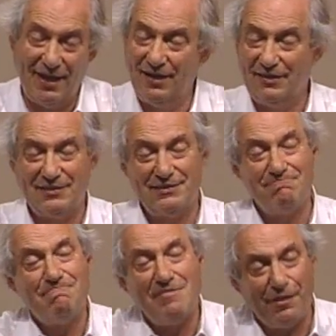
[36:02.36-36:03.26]
and it's
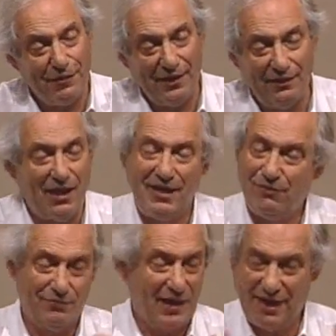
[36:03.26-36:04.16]
nothing like
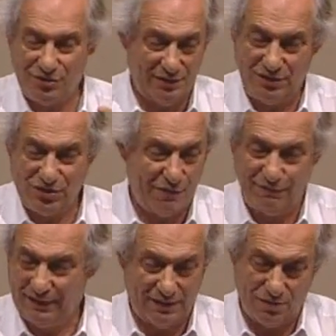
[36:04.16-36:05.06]
actually
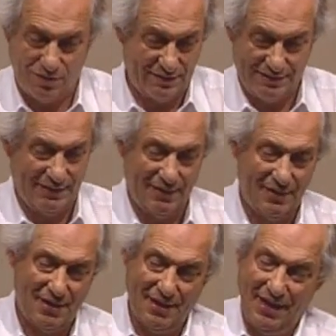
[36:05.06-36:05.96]
shuffling cards.
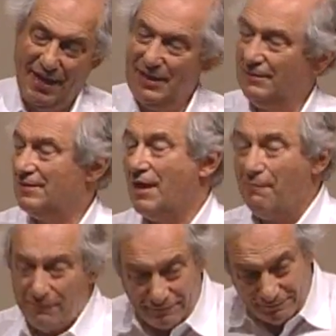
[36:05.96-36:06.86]
And
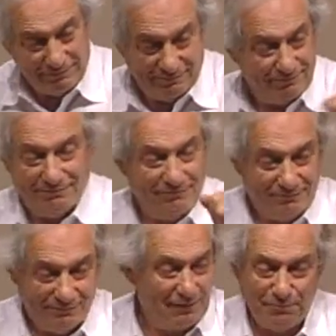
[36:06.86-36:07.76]
some
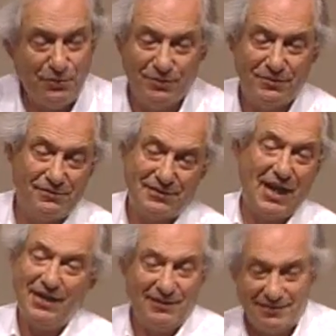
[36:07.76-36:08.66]
computer
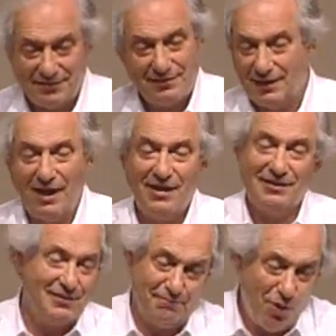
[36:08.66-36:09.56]
science
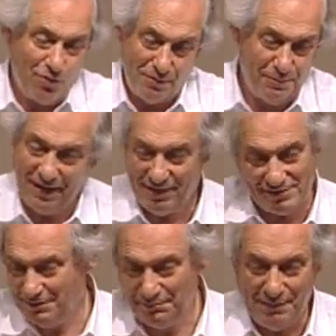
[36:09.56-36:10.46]
guys and poker
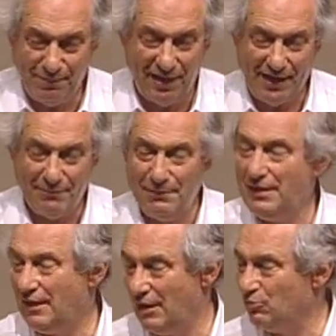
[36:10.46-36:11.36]
players and people like
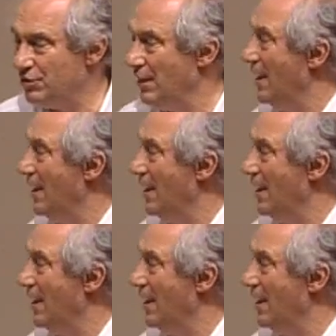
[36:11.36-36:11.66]
me, ouch,